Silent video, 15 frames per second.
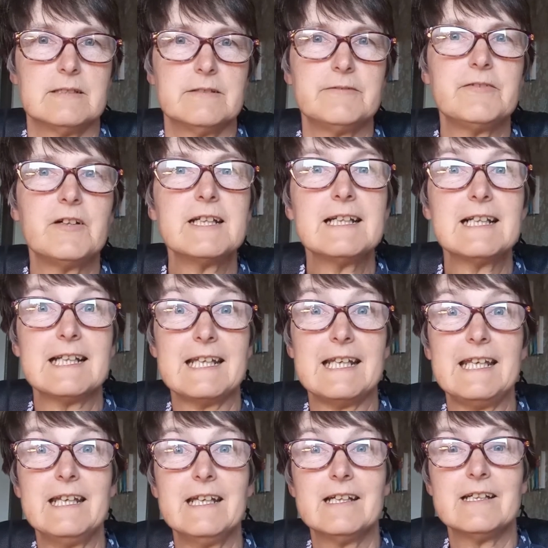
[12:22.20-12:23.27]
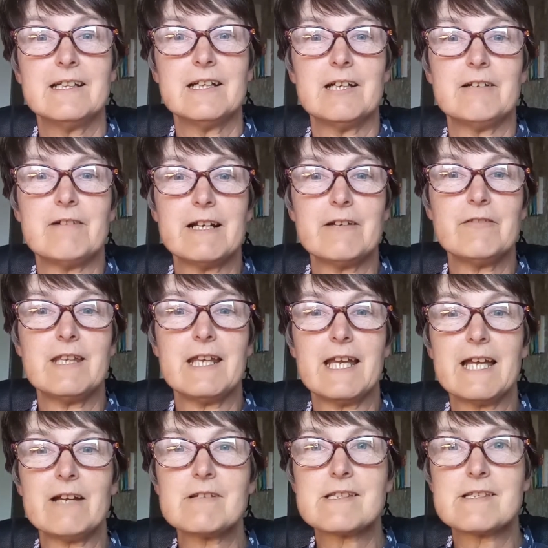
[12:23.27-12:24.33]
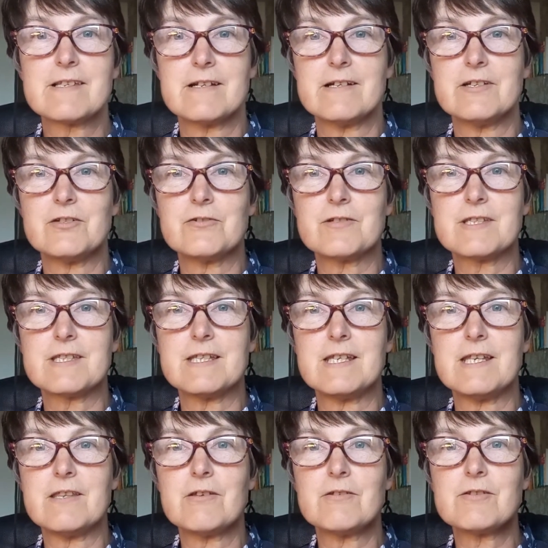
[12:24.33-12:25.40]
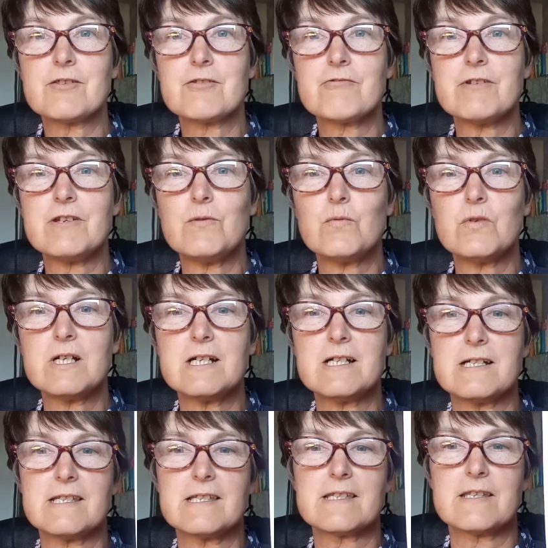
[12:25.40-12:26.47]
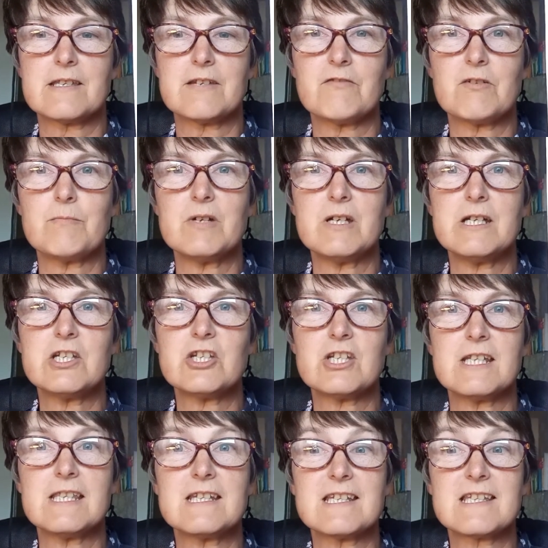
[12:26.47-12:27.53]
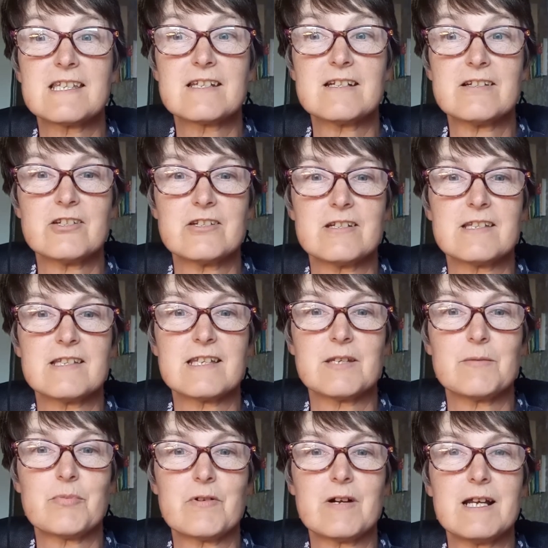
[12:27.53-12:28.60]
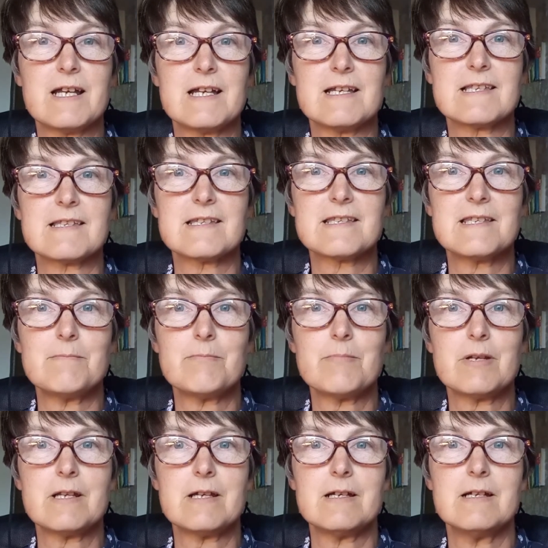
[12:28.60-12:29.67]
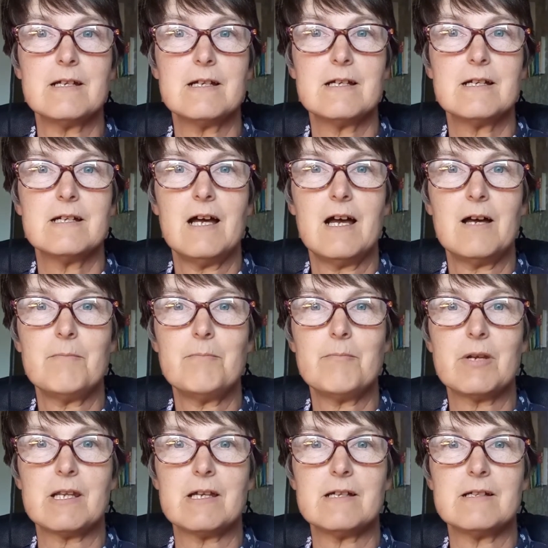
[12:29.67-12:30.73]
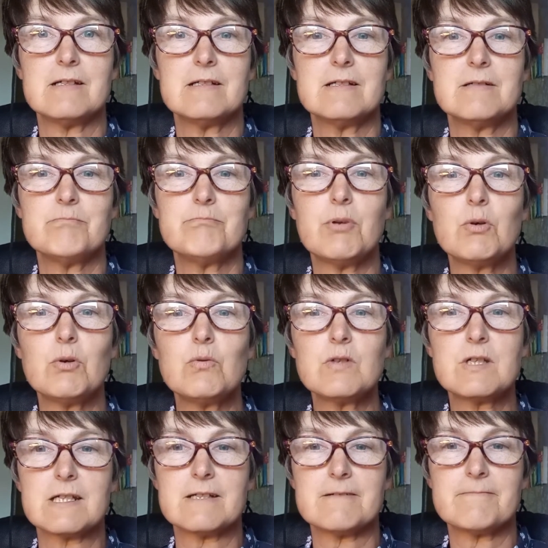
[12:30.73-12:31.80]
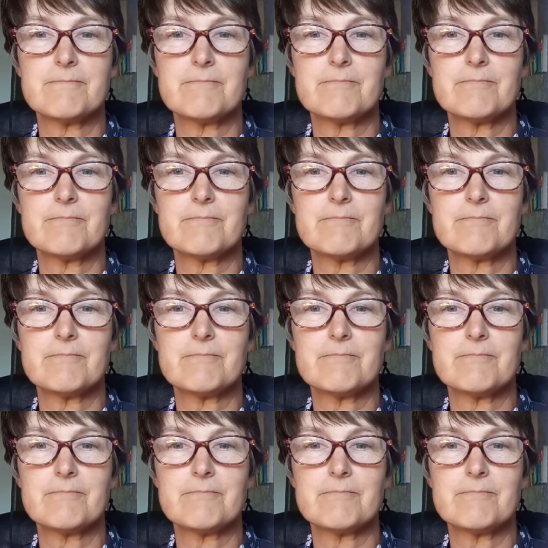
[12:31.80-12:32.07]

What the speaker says: Finally, around the outside, you'll see those three words that have emerged in the discussions and prayers: simpler, humbler, bolder,